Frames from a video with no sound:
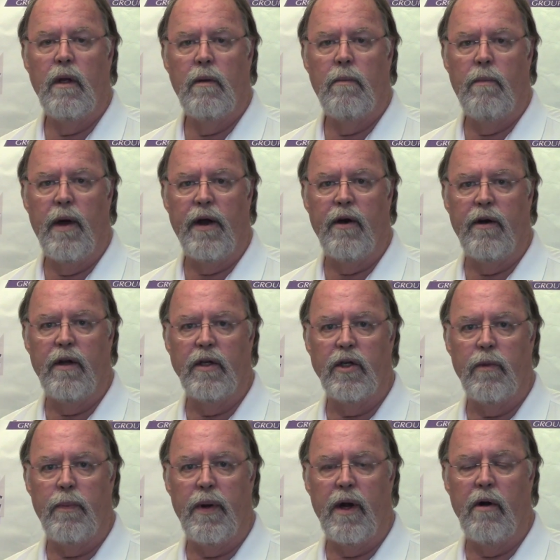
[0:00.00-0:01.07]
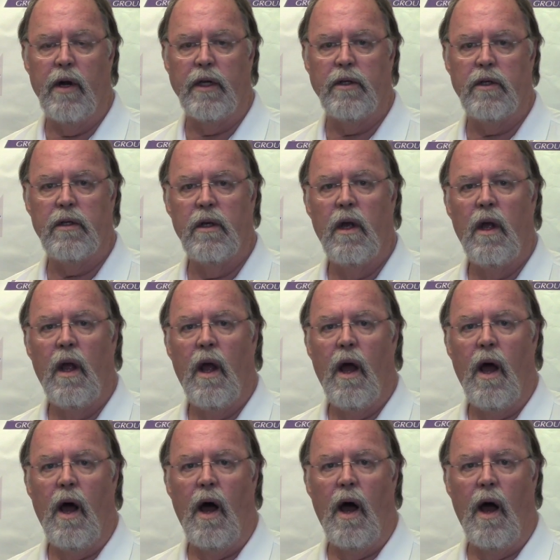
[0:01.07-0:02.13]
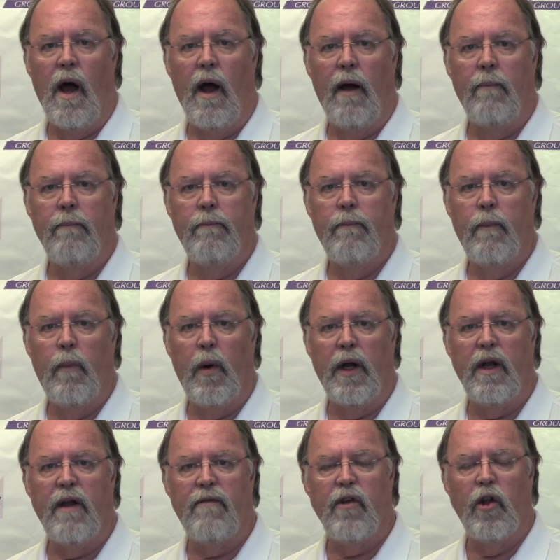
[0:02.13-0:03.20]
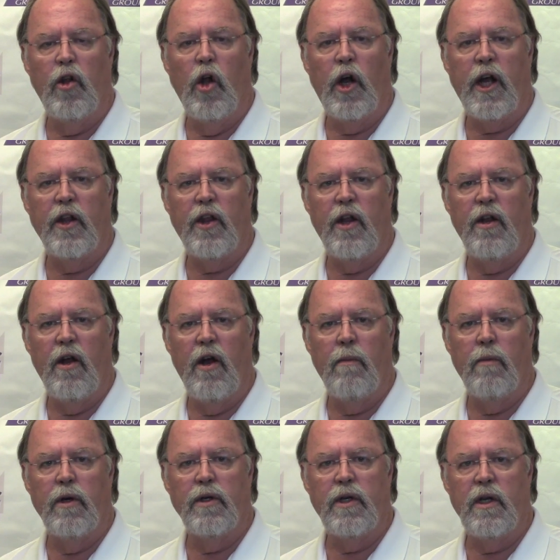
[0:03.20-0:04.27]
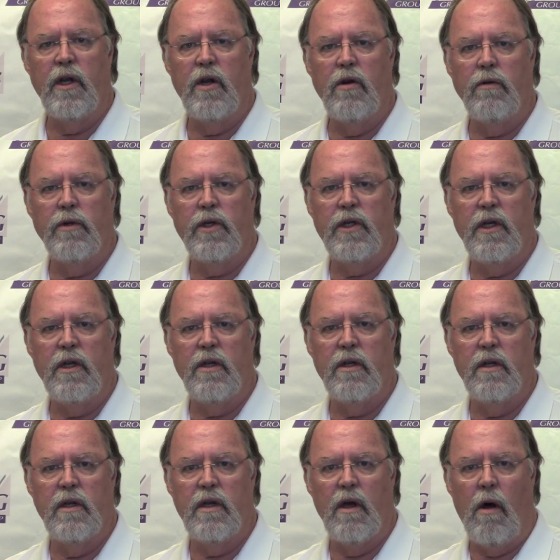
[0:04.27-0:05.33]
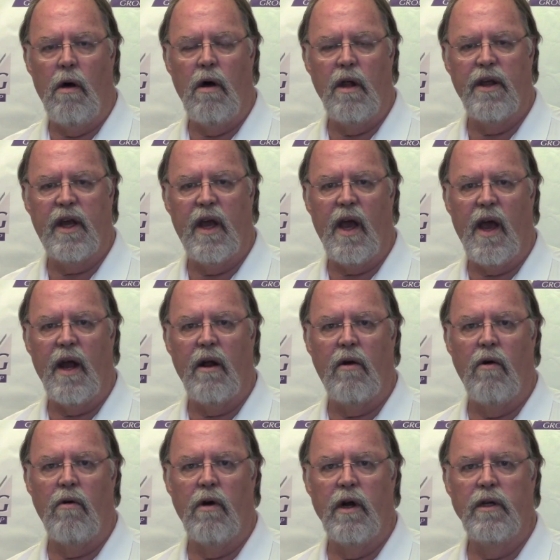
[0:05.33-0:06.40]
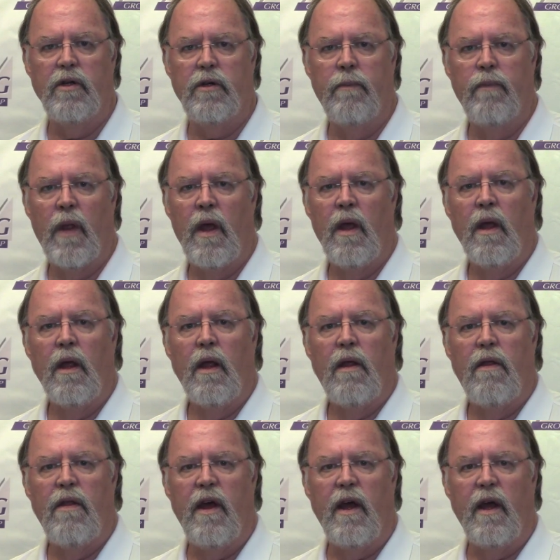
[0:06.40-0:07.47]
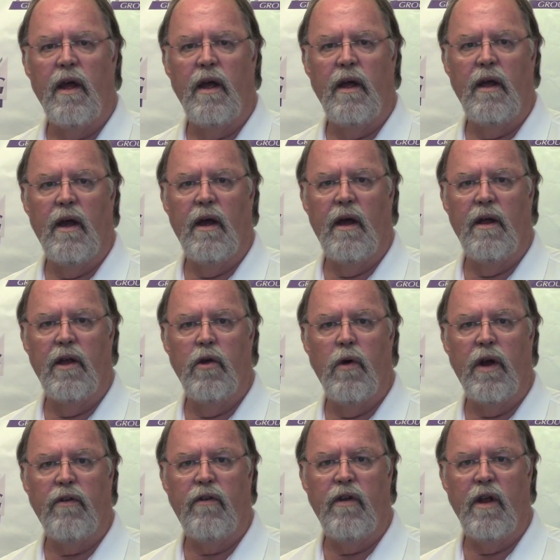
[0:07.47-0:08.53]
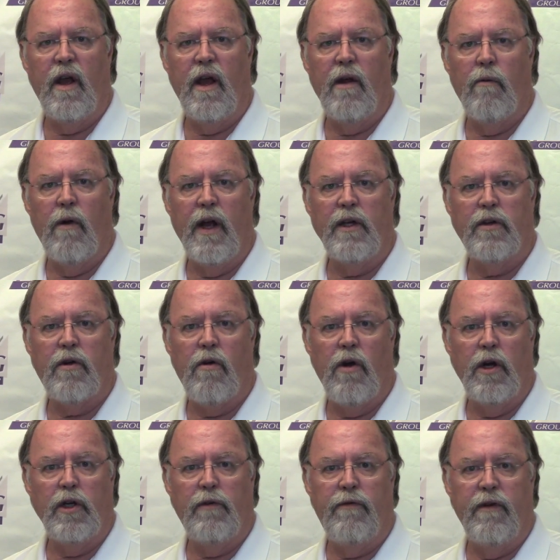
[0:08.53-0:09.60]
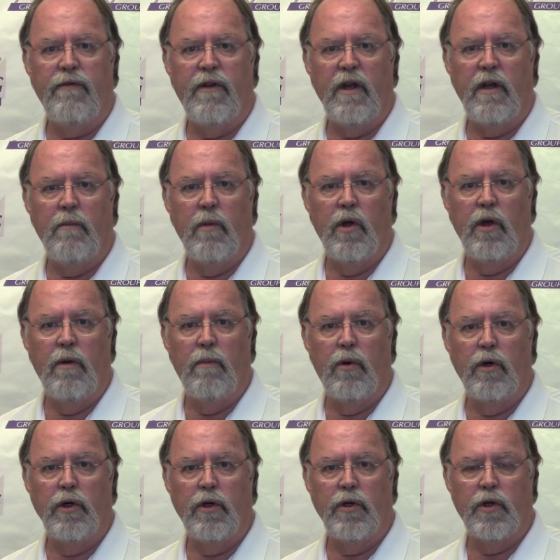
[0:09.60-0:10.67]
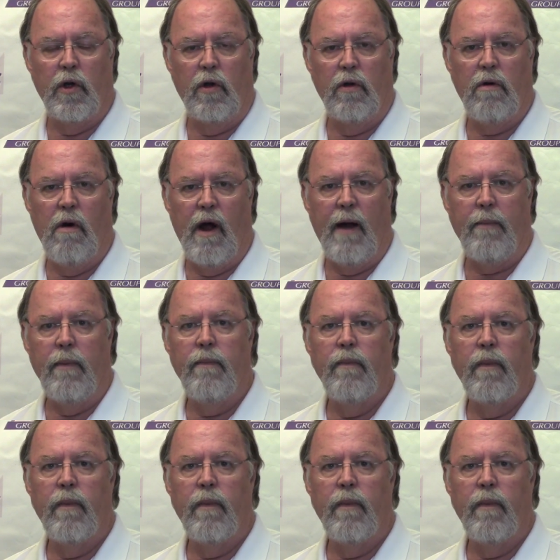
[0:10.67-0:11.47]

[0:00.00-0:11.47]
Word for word: better disappearance. Um, but if you look at the numbers and you don't see the, the all the categories, the USDA uh, raised crush 15 million bushels old crop,